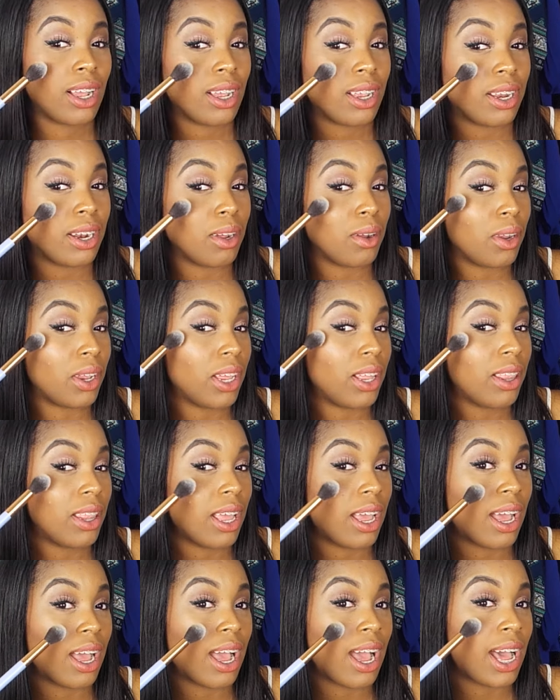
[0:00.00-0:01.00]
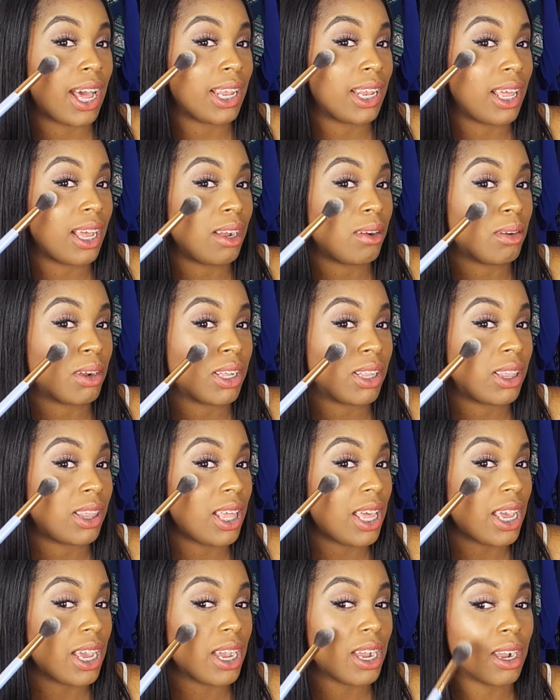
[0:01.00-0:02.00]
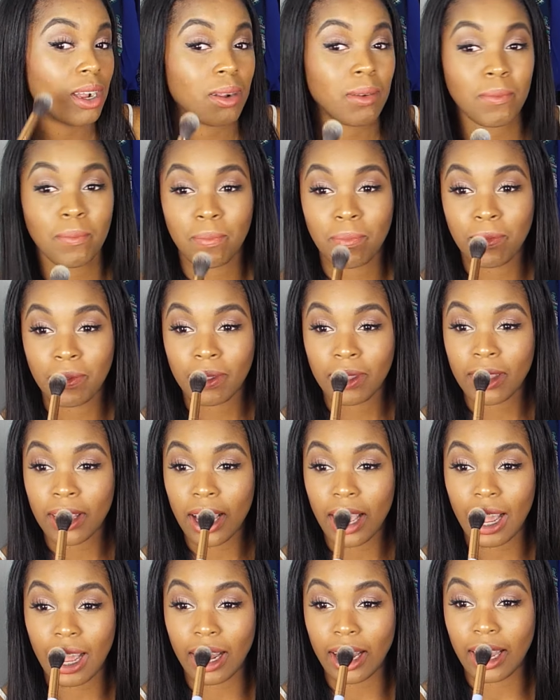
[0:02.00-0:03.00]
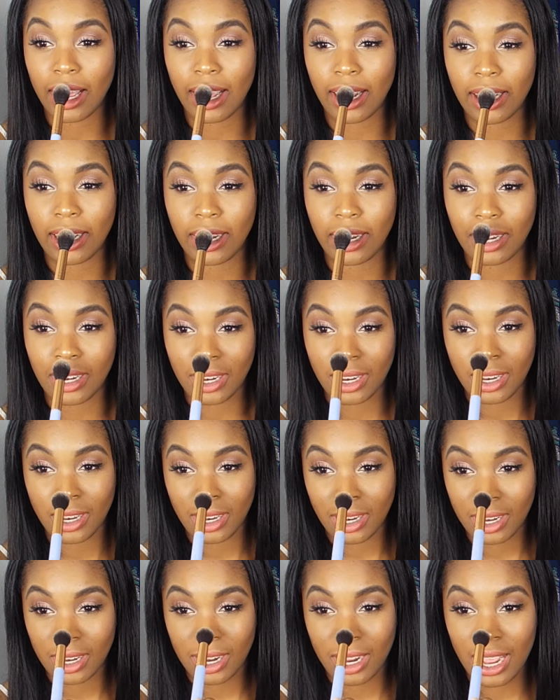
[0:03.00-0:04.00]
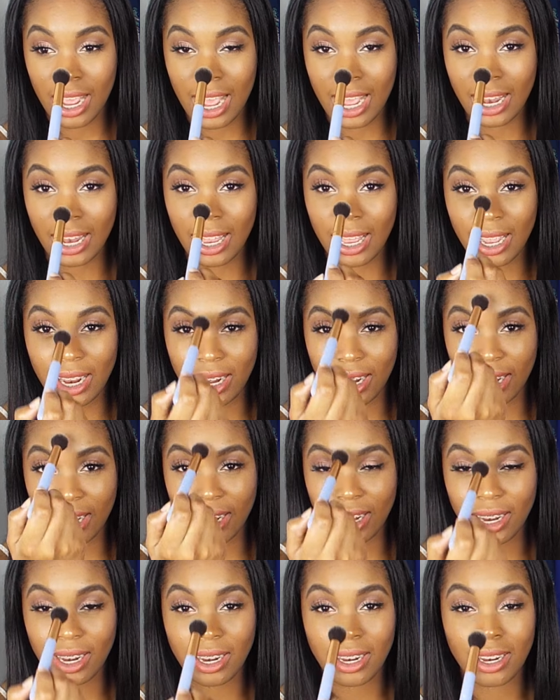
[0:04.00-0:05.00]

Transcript: you know, getting that highlight right there highlighting, highlighting.